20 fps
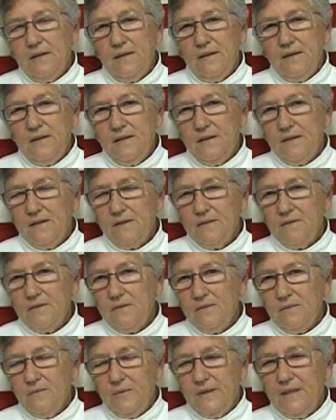Uh,
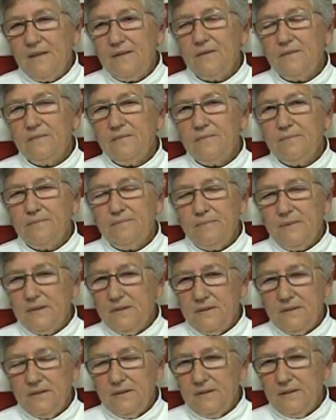well,
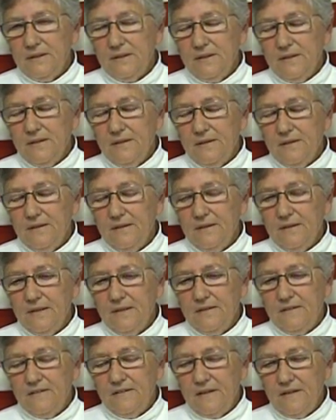
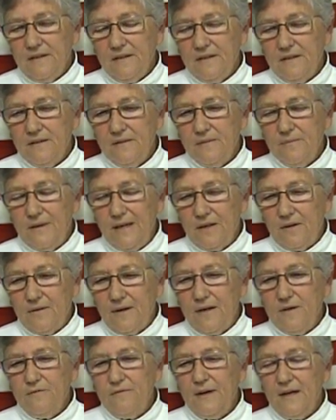it's uh, my
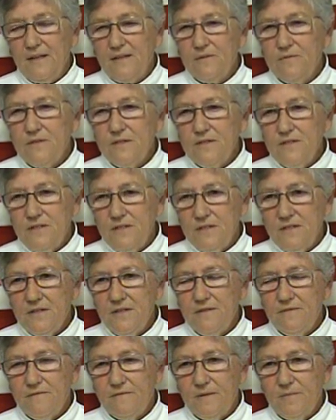grandfather was
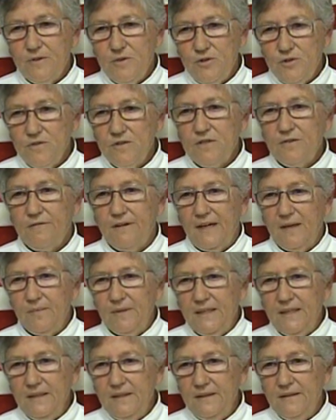uh, from a Jewish
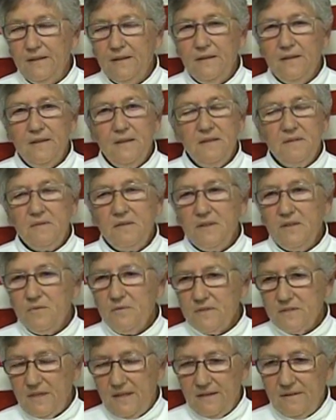family. He
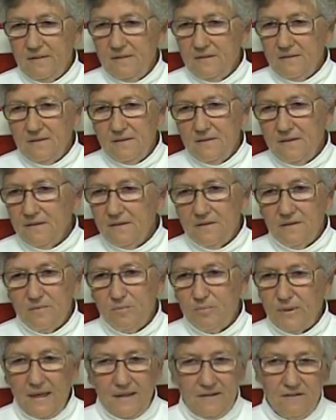was not uh,
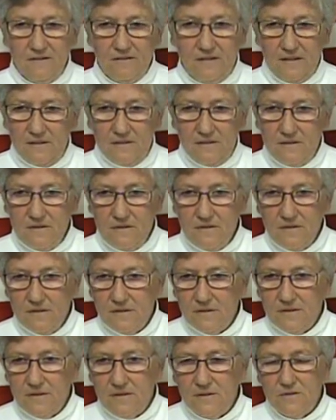practicing
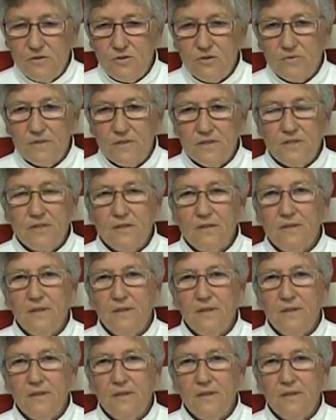uh, Jewish.